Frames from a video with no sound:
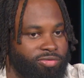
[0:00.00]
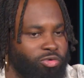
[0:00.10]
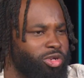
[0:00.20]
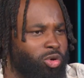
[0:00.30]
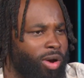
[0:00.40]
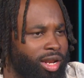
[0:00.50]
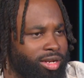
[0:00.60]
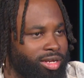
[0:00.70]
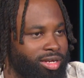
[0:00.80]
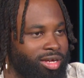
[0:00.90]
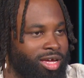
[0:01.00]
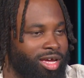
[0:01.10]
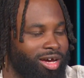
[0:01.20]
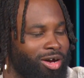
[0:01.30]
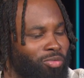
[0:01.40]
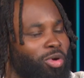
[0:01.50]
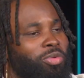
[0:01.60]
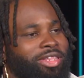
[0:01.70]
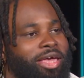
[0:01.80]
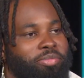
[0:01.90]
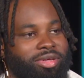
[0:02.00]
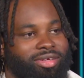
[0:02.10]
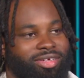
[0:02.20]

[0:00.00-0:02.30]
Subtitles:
food equality, what would that be?